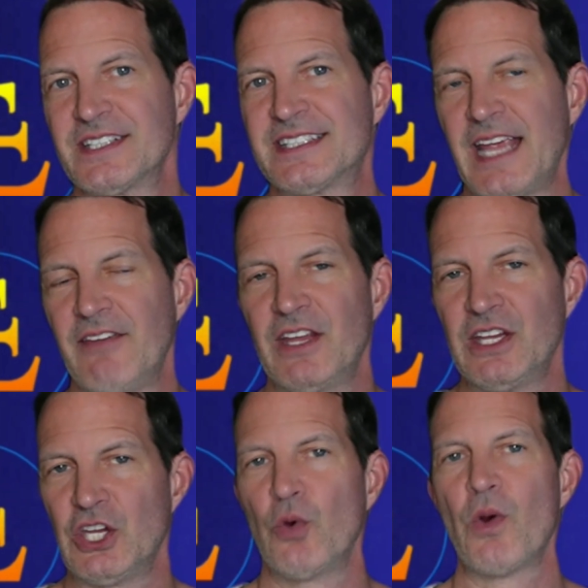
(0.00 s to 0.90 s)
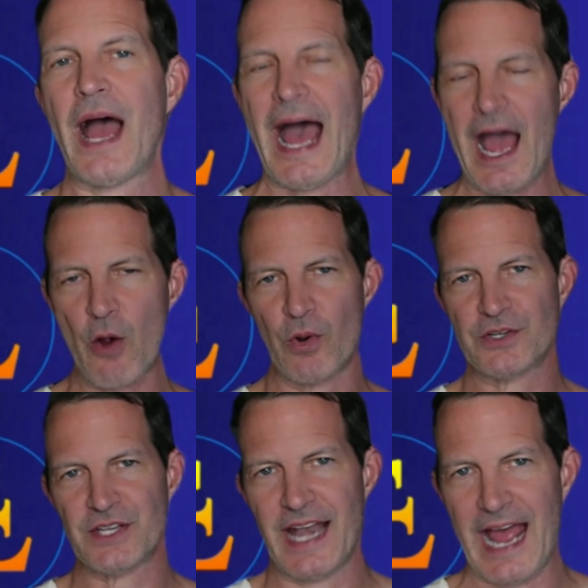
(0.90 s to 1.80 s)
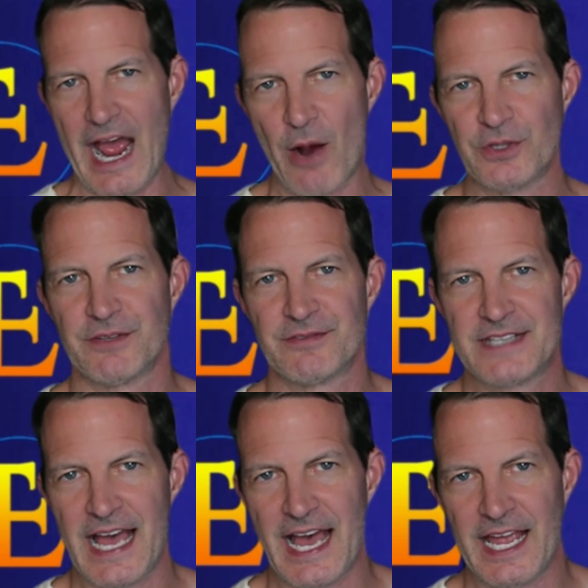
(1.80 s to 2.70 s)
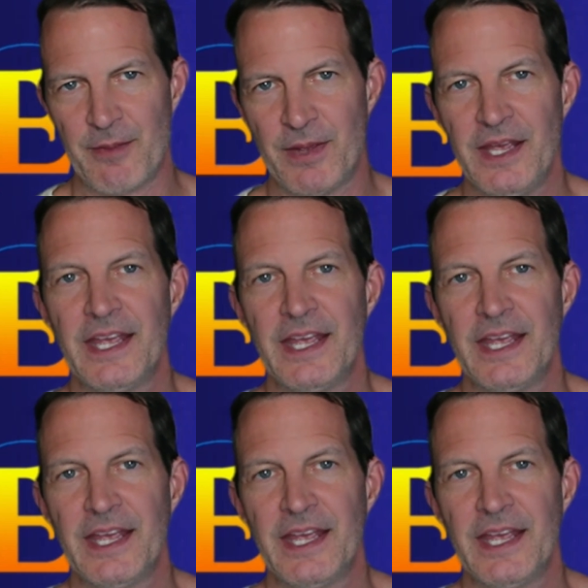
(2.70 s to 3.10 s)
saving you hours and hours of time,